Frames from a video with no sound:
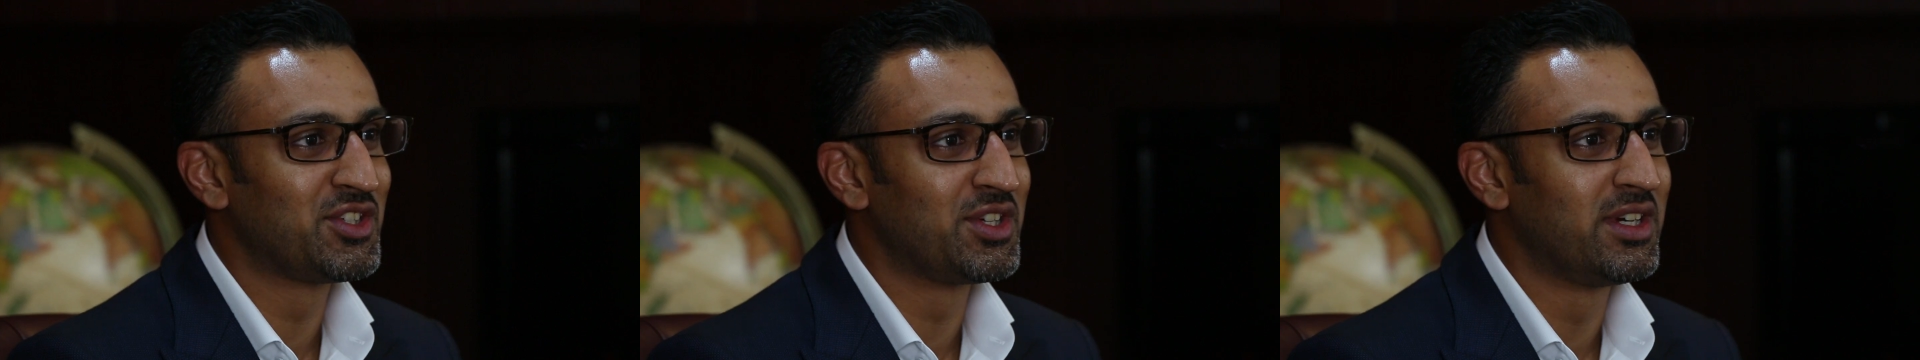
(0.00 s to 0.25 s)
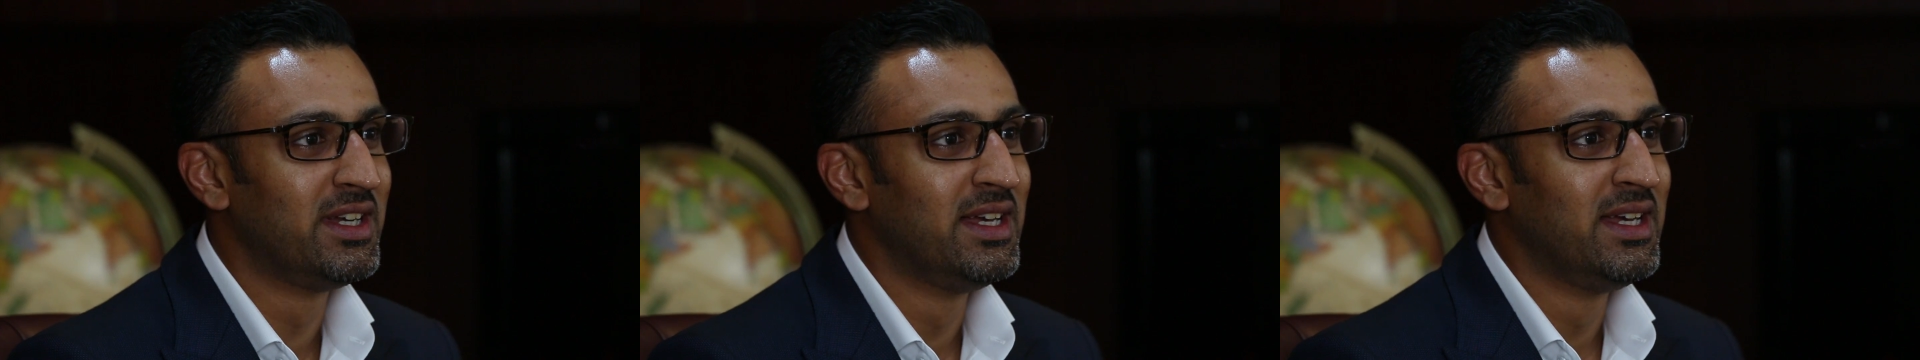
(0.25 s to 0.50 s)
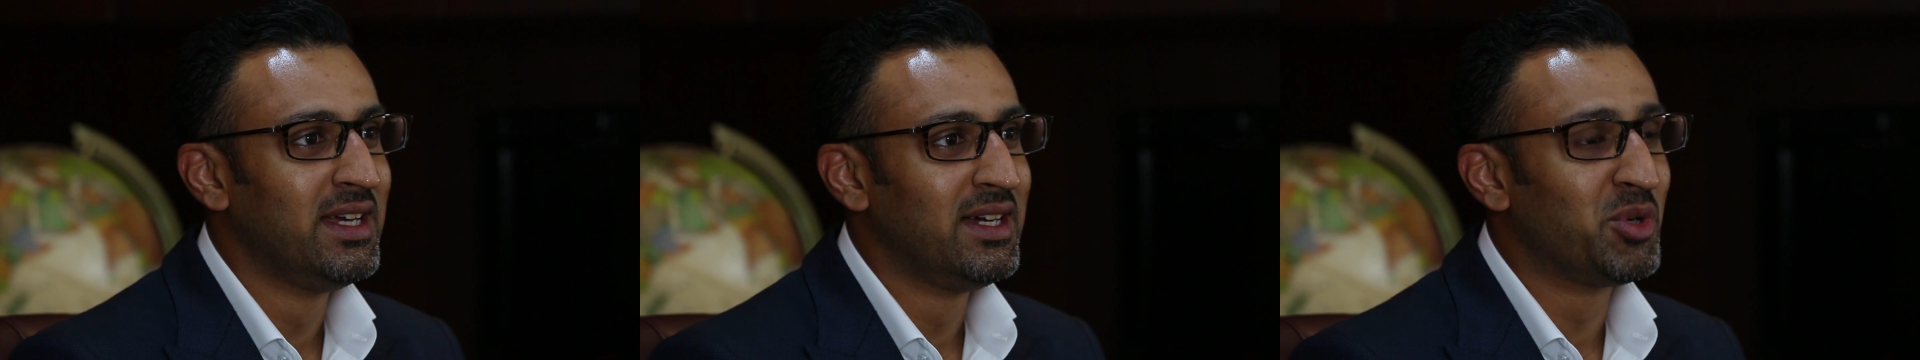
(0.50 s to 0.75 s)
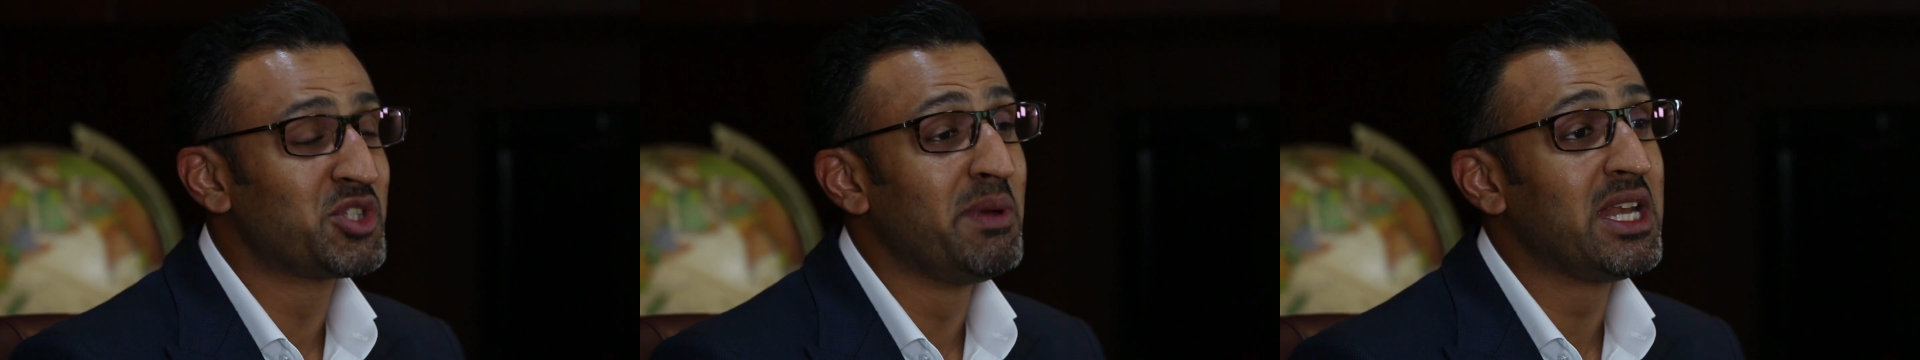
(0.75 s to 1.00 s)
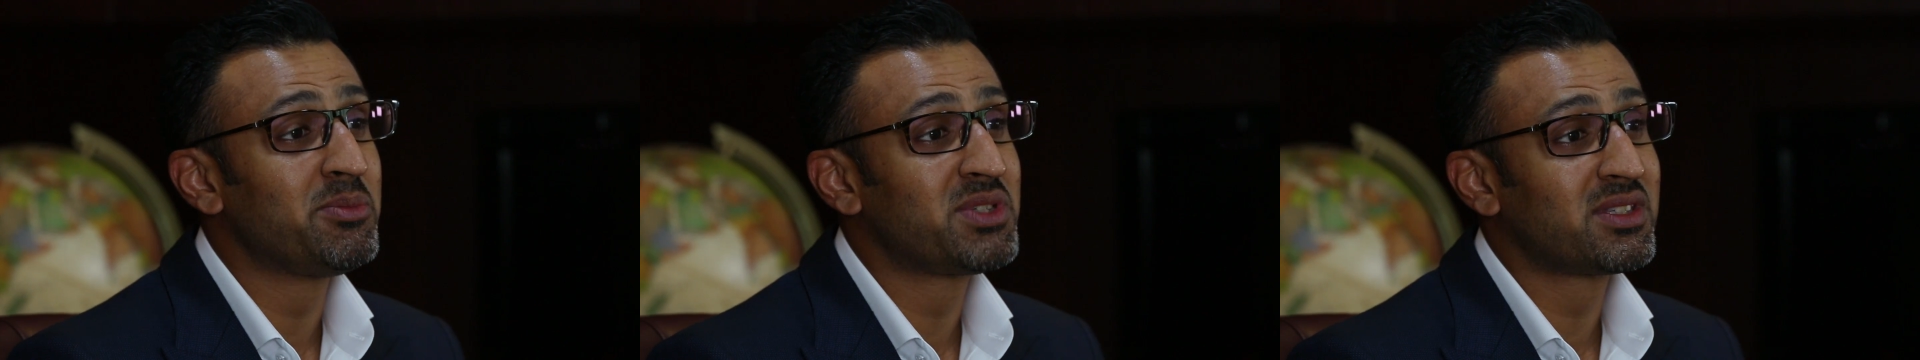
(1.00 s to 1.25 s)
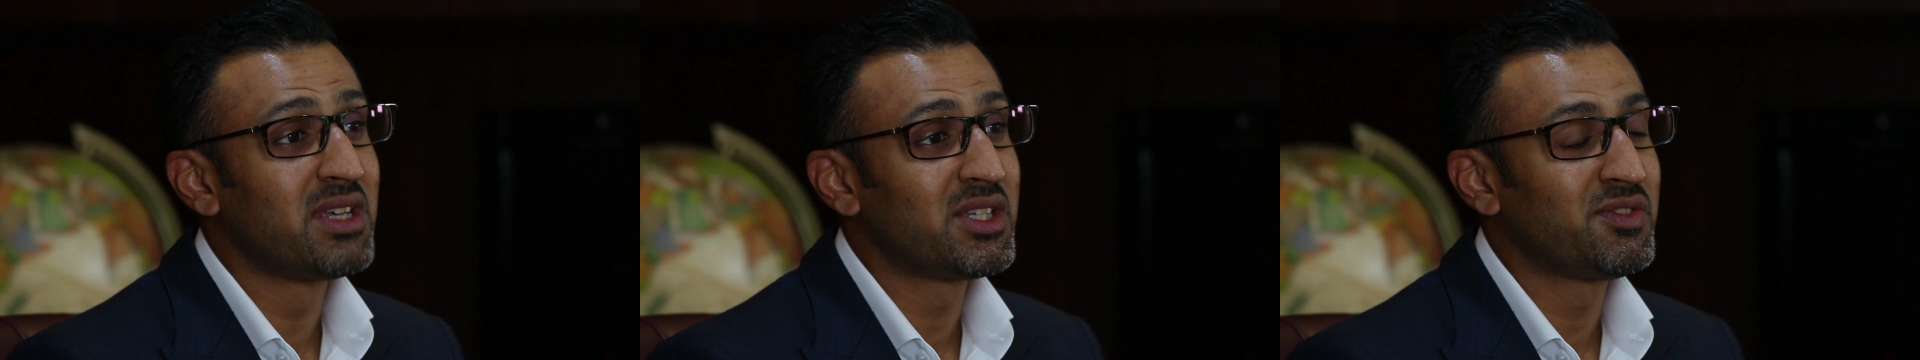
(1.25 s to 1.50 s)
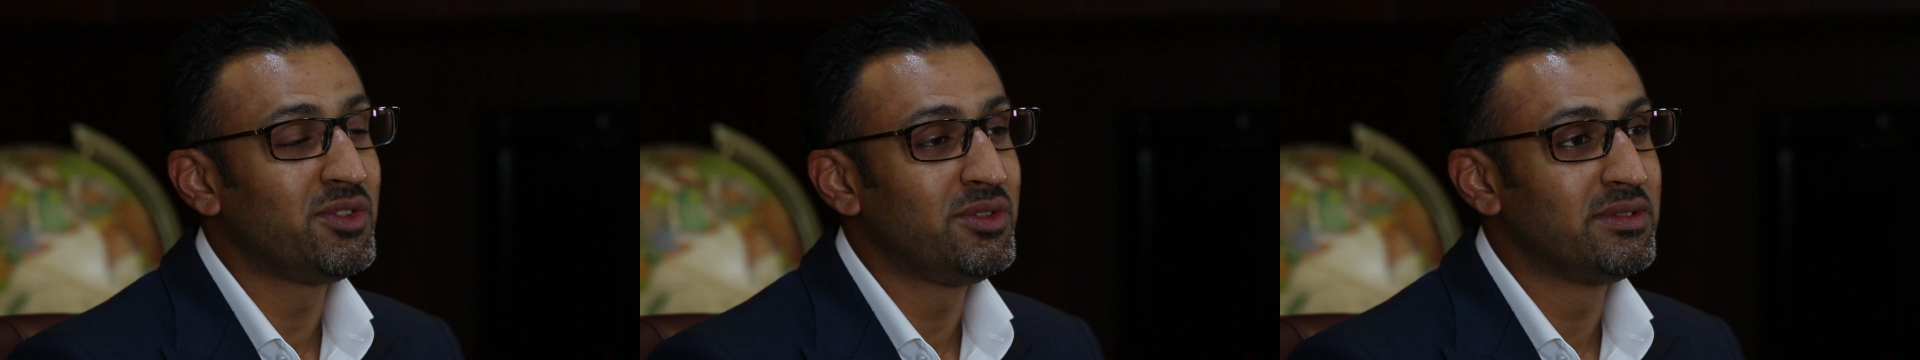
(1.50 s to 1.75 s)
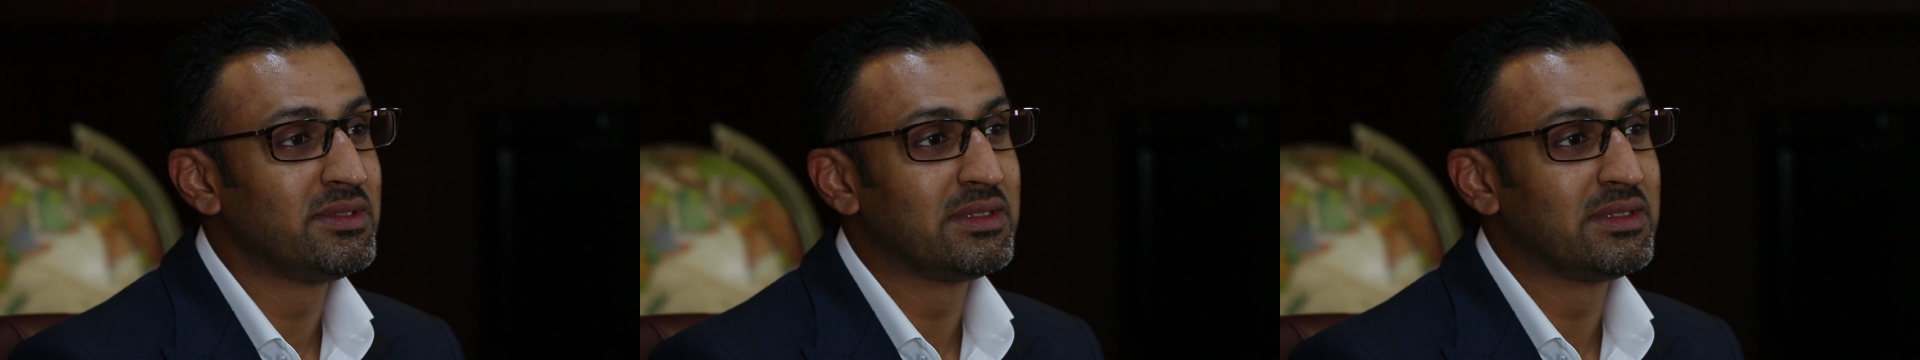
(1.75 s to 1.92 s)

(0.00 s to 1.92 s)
Uh, what's made him successful?